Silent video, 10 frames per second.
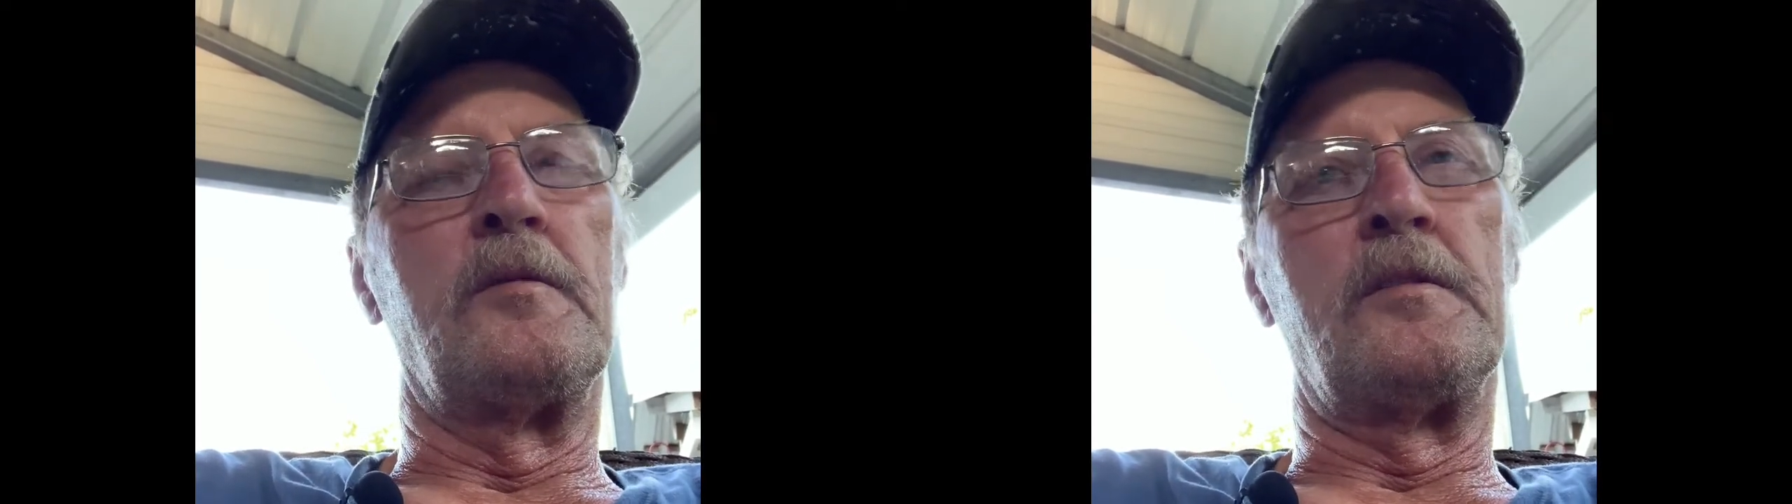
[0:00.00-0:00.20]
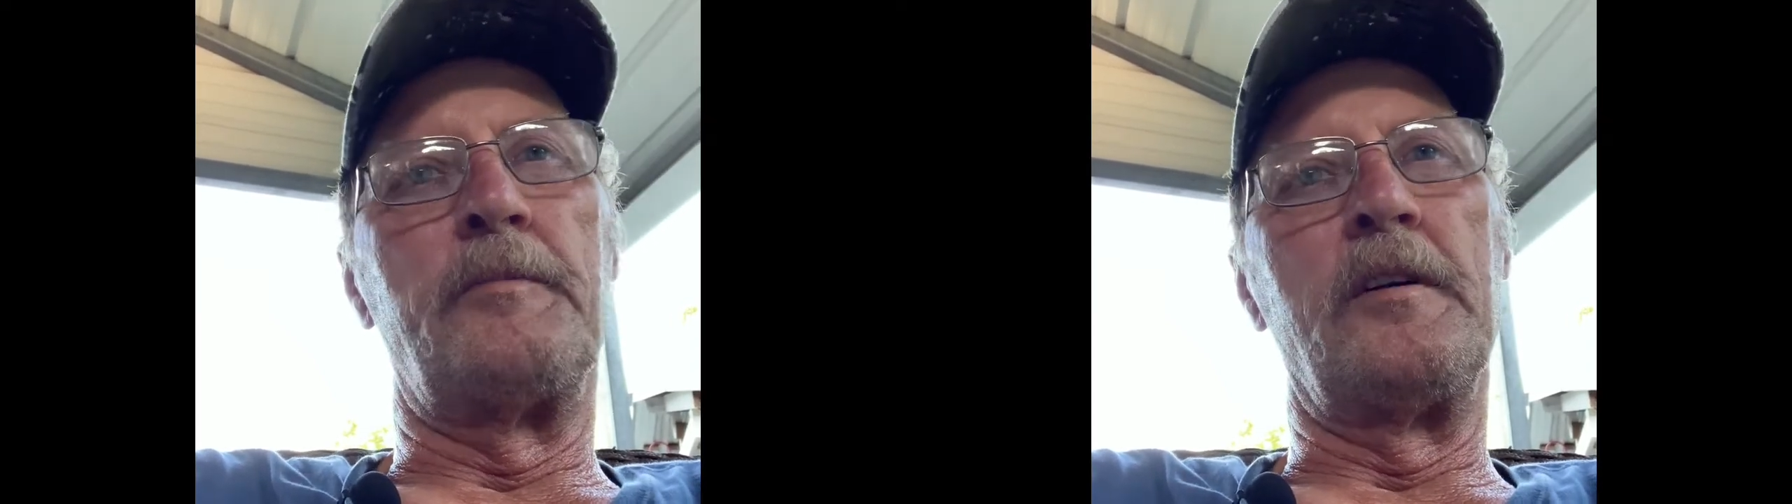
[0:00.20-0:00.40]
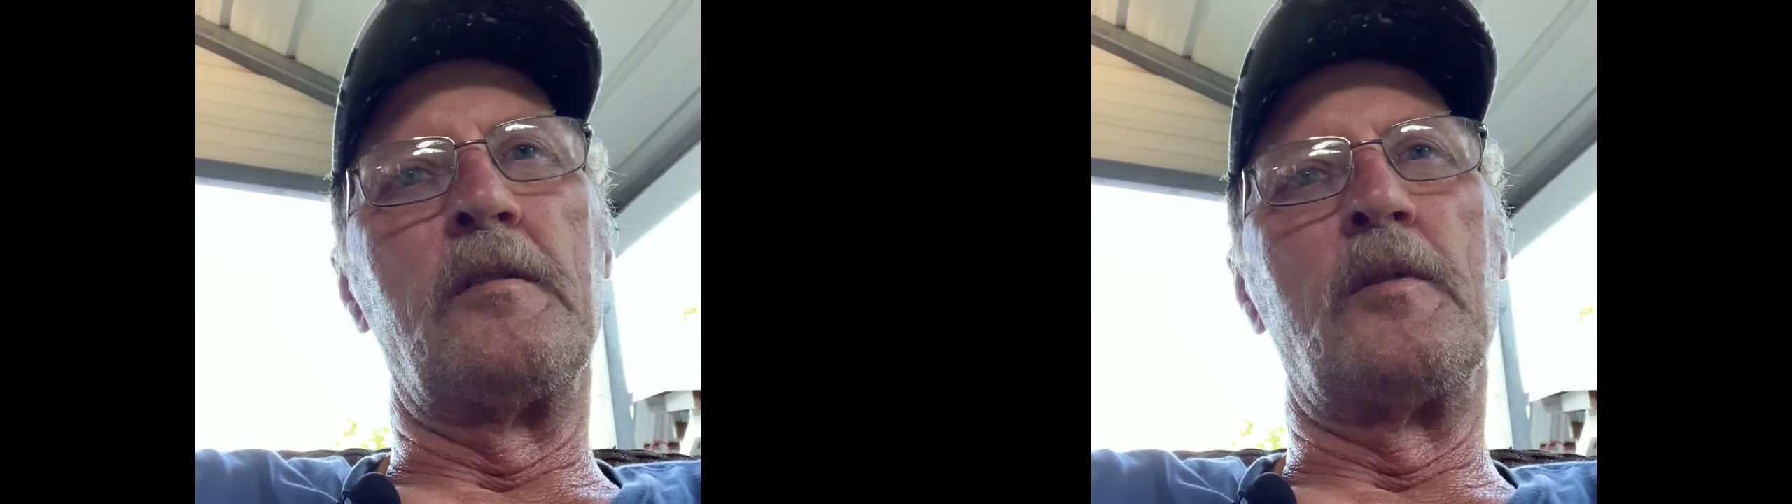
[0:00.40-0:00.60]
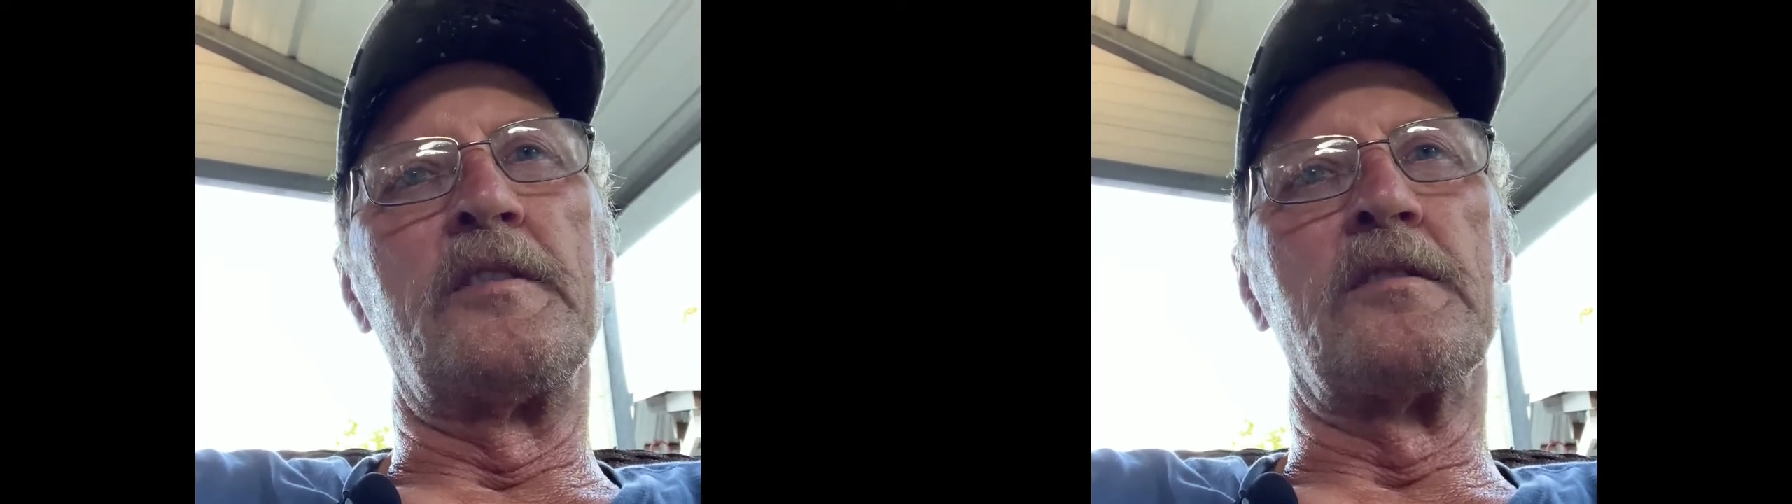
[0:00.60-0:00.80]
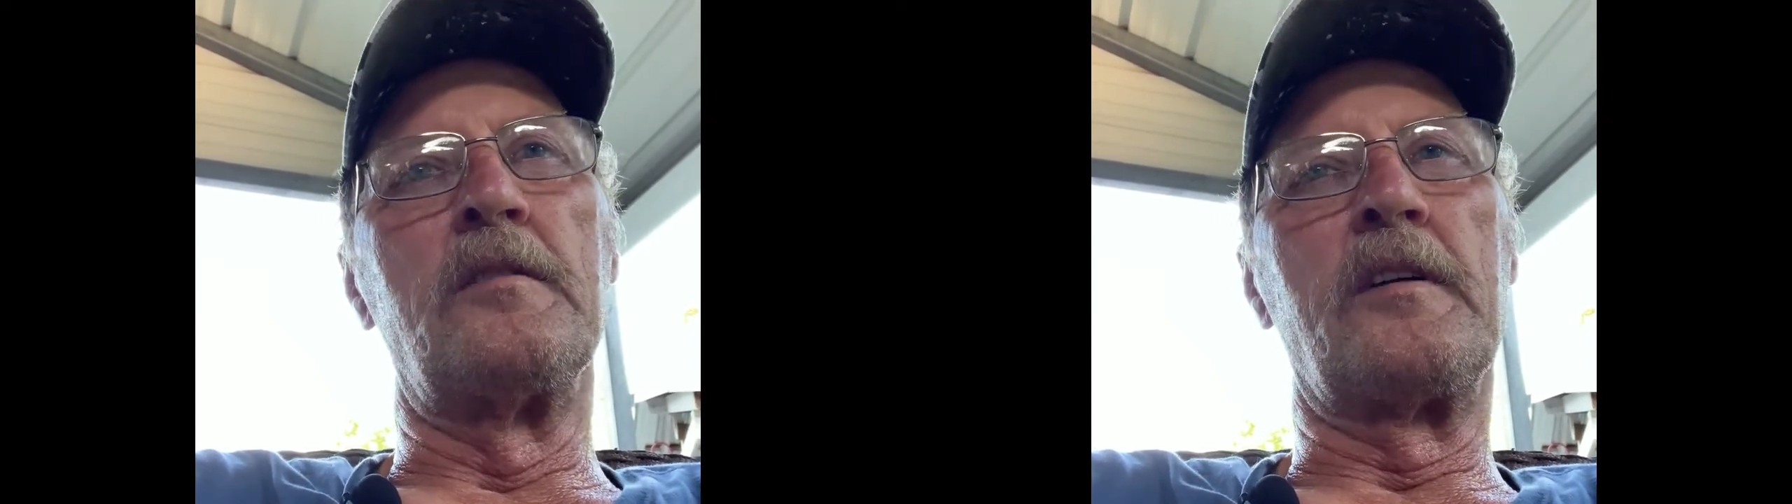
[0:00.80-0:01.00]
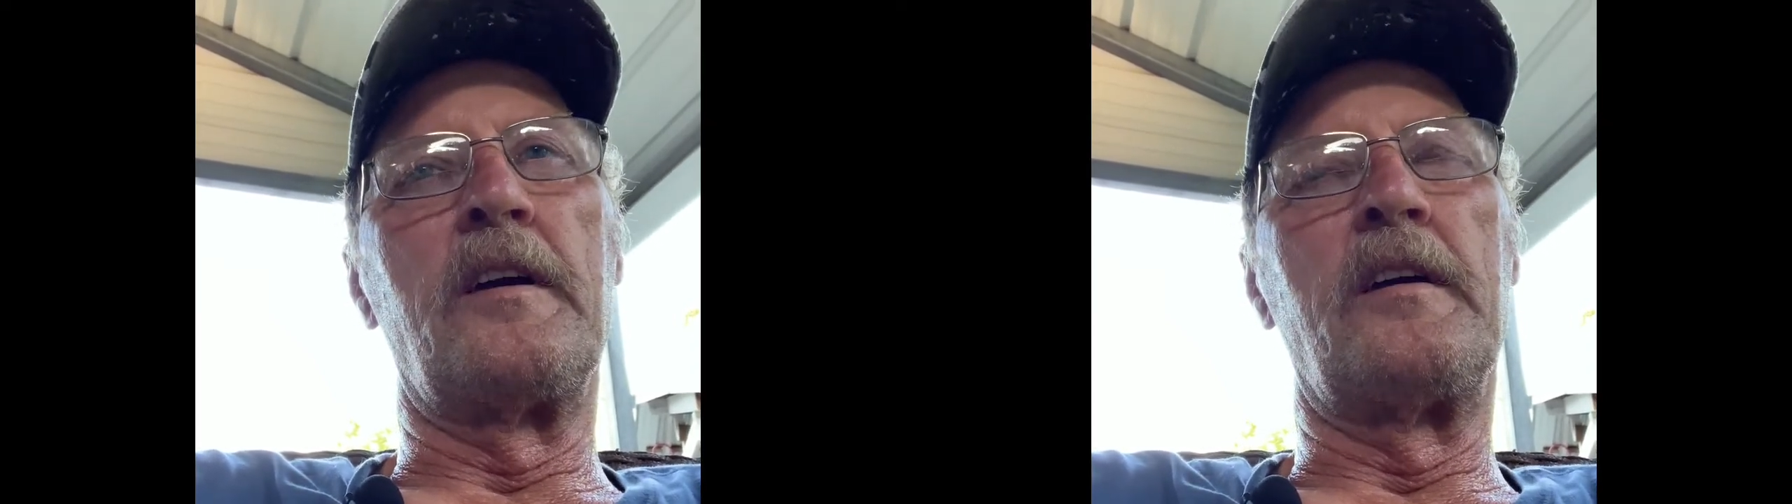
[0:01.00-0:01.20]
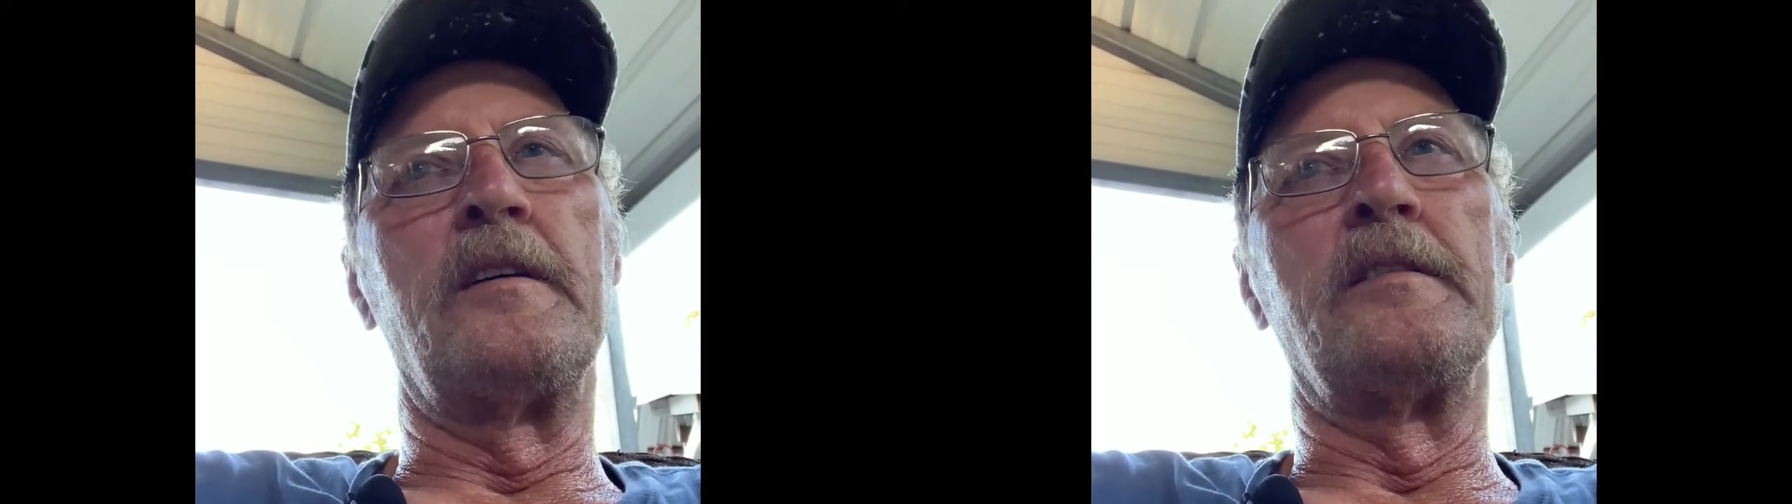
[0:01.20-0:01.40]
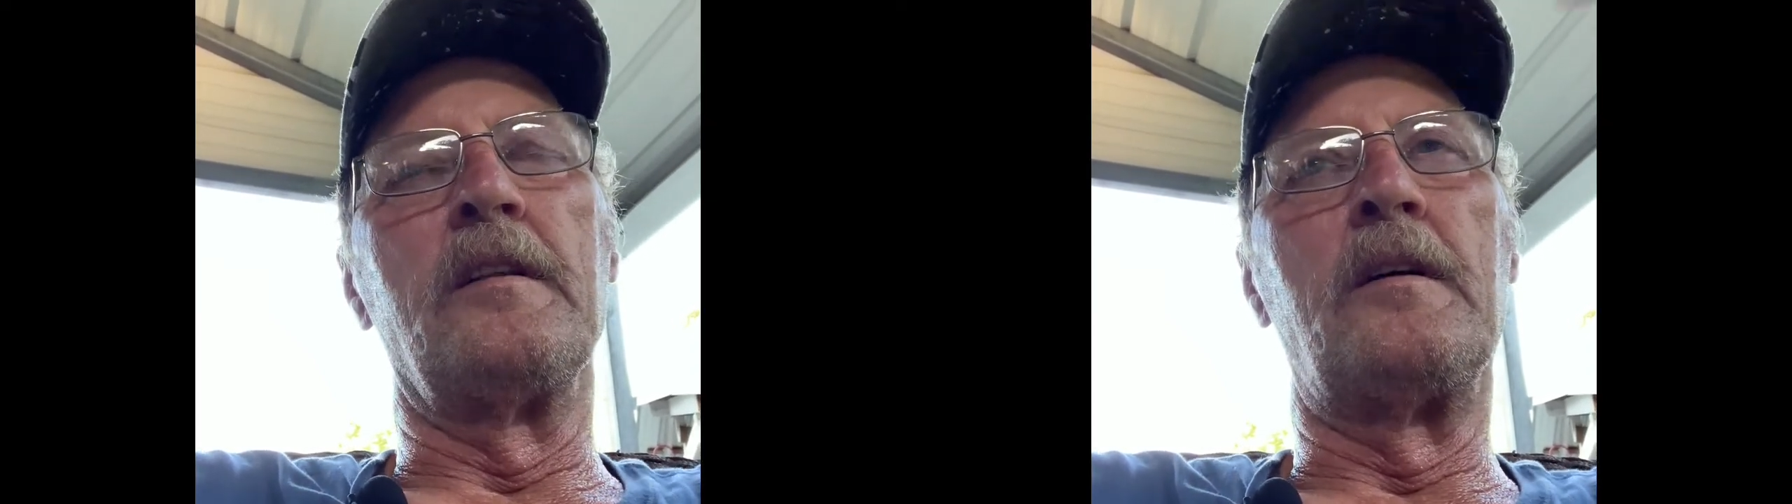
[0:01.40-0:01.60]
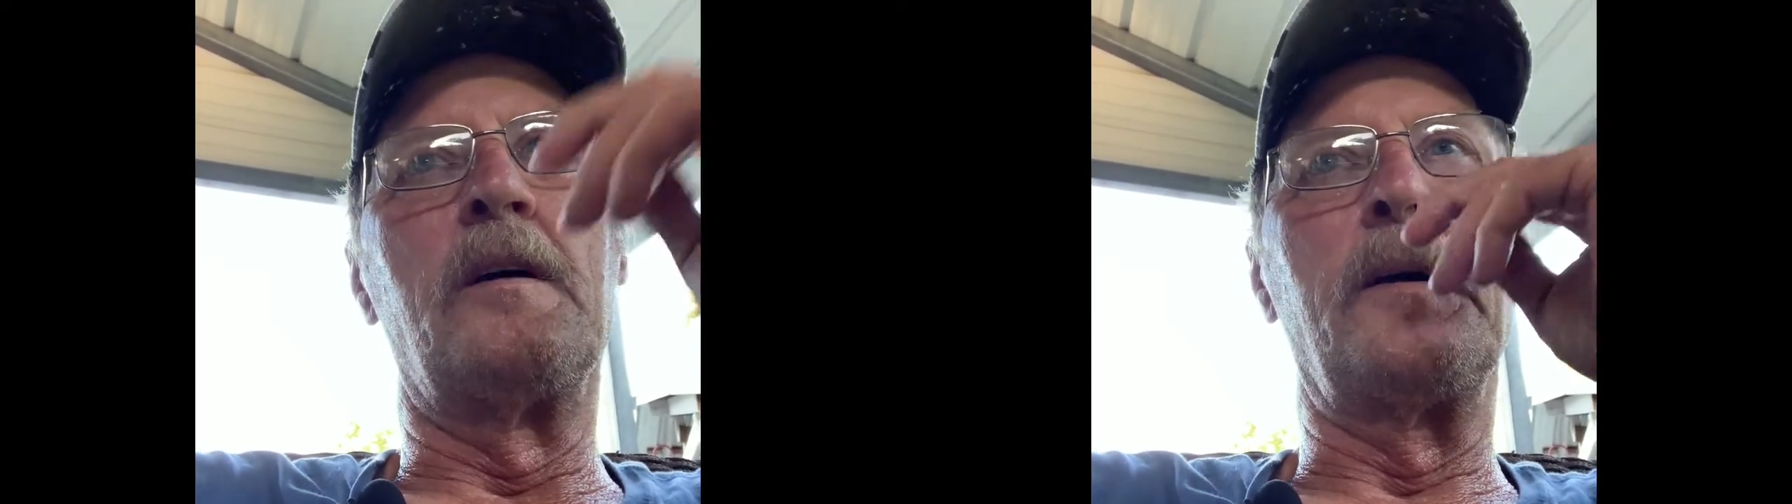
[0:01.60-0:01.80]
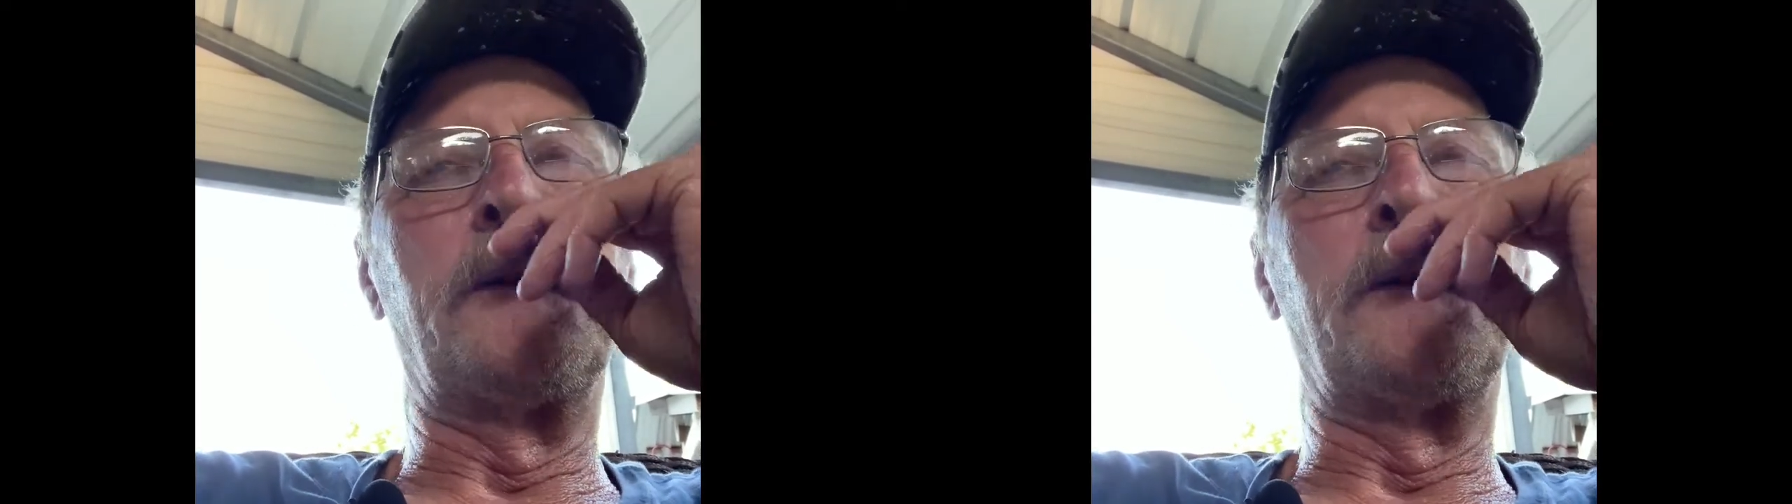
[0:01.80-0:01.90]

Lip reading: Depending on where it's located in the line,